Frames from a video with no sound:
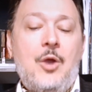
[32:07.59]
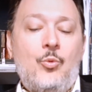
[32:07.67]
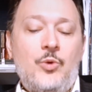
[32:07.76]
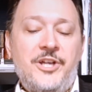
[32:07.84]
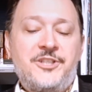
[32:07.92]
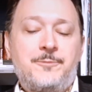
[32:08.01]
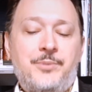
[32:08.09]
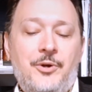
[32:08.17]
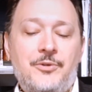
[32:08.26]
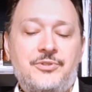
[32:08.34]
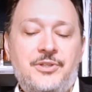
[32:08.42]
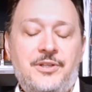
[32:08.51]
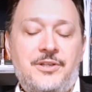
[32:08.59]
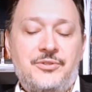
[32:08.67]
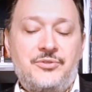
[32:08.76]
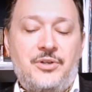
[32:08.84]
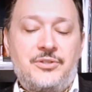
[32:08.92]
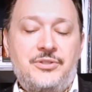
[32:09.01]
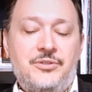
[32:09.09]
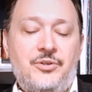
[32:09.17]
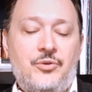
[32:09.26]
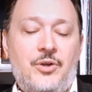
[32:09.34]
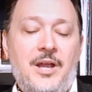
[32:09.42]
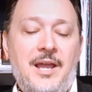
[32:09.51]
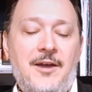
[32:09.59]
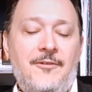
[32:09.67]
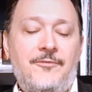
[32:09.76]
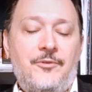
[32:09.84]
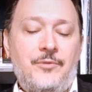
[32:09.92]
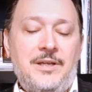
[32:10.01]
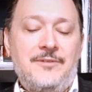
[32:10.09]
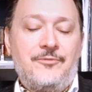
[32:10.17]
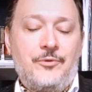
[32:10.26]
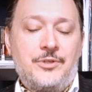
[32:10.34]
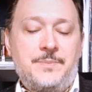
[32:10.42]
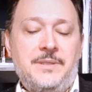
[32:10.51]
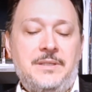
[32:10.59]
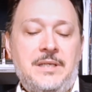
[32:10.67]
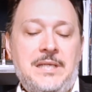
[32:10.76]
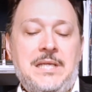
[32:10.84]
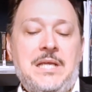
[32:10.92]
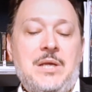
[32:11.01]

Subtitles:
Which parts of the construction cry out for reinforcement?